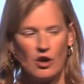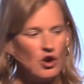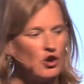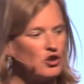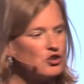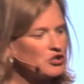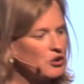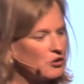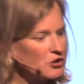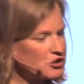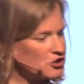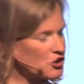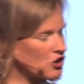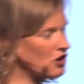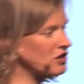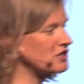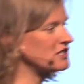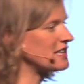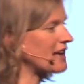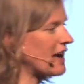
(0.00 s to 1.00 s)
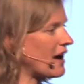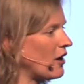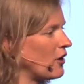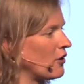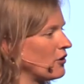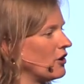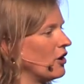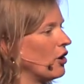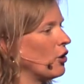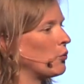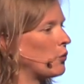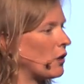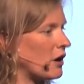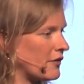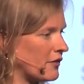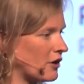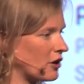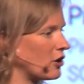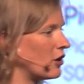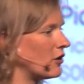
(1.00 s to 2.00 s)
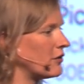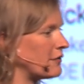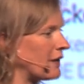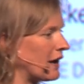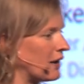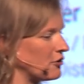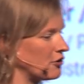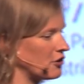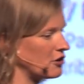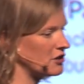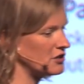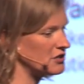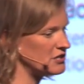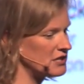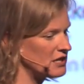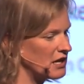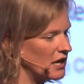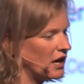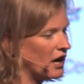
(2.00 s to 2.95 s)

So it turns out one of our co founders